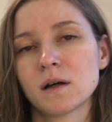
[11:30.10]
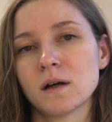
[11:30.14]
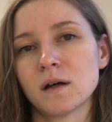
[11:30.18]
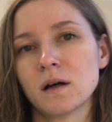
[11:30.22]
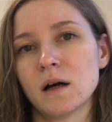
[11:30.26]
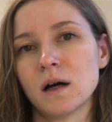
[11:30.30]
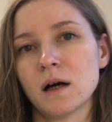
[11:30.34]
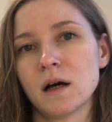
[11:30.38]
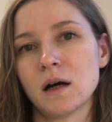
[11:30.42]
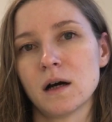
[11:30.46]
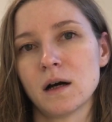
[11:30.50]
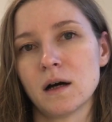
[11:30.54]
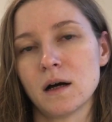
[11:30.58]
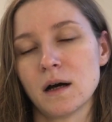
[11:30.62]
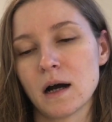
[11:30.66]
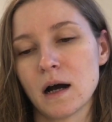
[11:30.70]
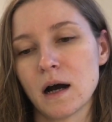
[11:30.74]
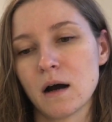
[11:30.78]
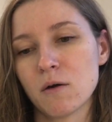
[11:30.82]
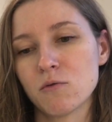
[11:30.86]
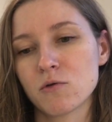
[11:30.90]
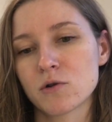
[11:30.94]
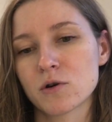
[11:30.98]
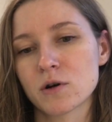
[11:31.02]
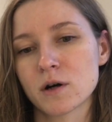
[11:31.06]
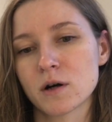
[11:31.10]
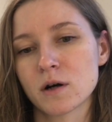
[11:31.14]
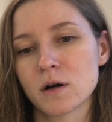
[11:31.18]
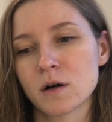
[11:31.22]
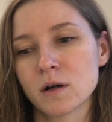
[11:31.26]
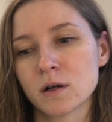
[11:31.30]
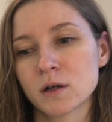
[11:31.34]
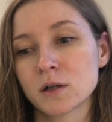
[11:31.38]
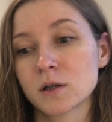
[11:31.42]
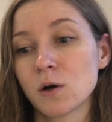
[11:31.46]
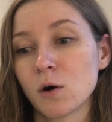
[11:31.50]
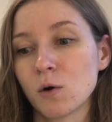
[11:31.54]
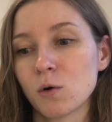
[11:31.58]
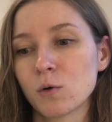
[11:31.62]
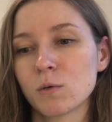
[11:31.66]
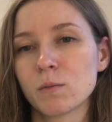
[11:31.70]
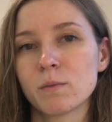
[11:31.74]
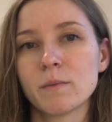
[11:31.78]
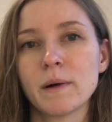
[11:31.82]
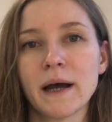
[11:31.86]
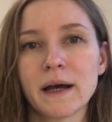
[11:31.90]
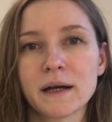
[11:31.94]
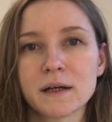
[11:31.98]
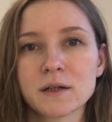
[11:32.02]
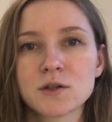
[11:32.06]
uh, our goal
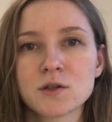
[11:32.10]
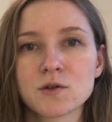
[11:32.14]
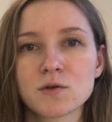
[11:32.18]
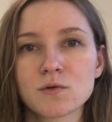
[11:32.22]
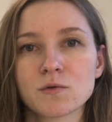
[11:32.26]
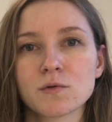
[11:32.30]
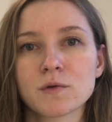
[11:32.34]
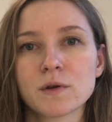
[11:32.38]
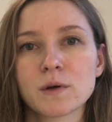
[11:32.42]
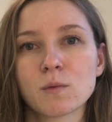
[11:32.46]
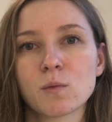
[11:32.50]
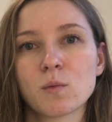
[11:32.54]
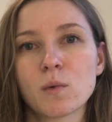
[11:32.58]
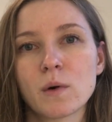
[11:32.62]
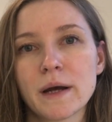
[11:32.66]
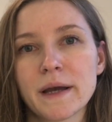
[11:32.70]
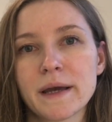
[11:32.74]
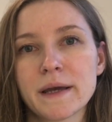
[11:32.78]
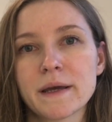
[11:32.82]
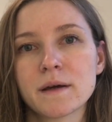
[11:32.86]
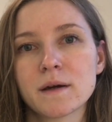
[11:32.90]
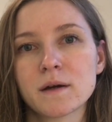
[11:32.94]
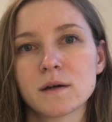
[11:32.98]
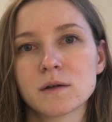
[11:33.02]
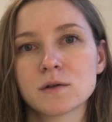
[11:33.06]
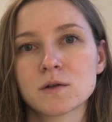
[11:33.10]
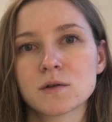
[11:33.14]
back to the way